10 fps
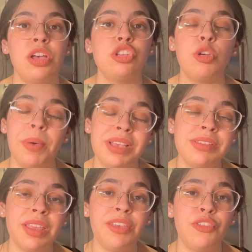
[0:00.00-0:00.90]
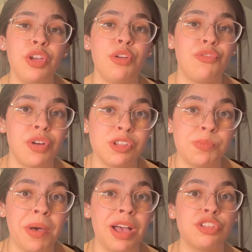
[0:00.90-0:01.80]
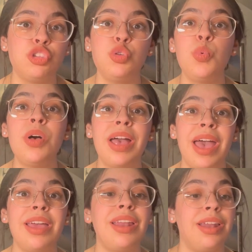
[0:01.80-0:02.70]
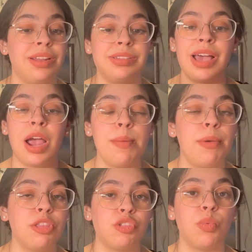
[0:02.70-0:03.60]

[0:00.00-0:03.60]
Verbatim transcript: So basically for your first box, you will get an entire month's